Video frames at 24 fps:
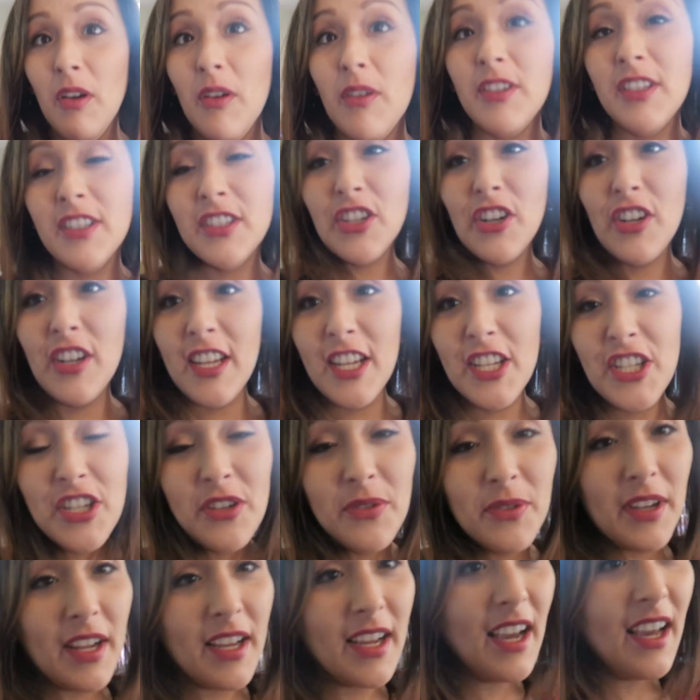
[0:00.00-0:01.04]
No, it just started
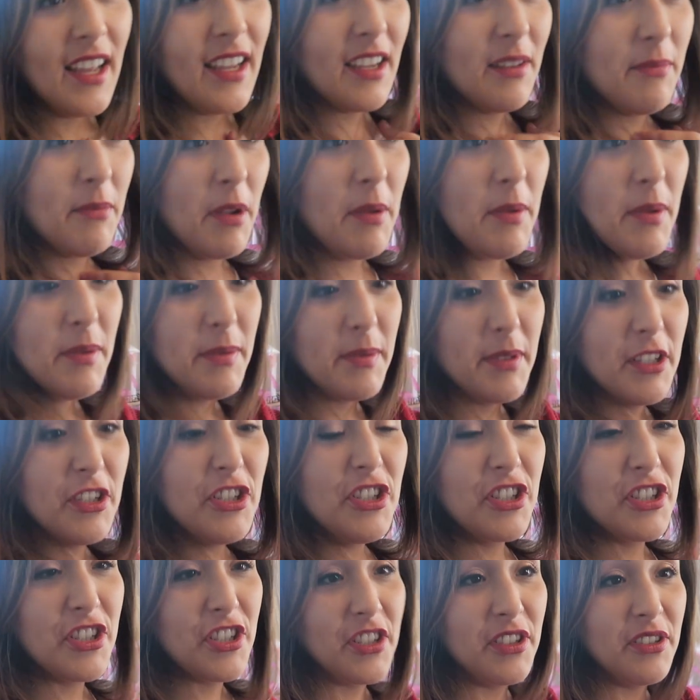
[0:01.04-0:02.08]
itching when I got here. Maybe I'm
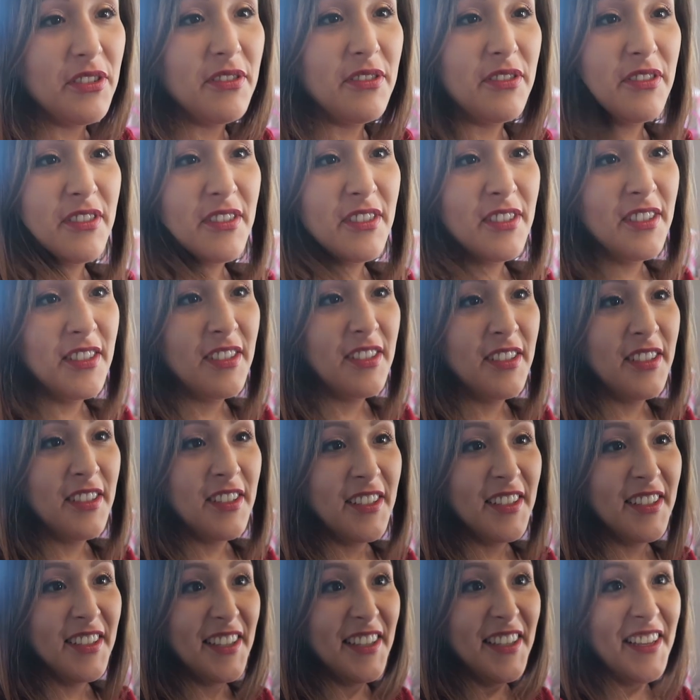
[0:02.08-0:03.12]
allergic to you.
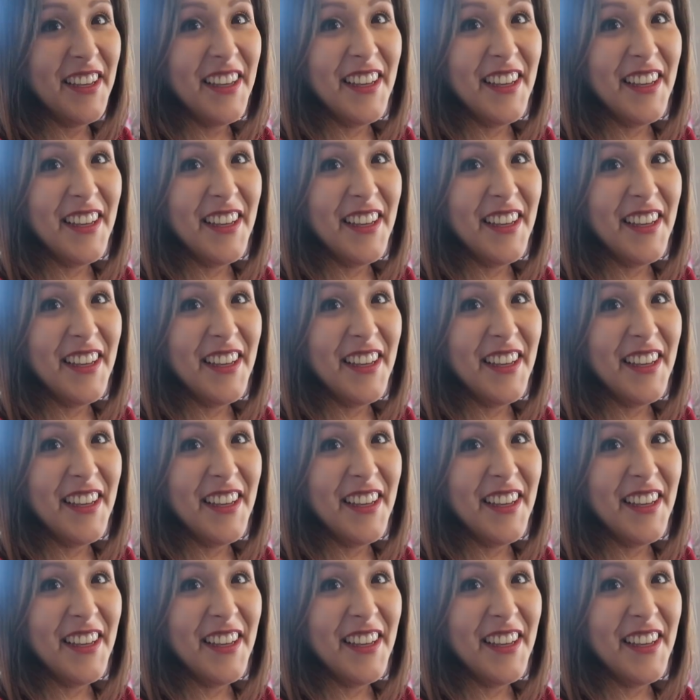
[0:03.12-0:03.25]
Maybe.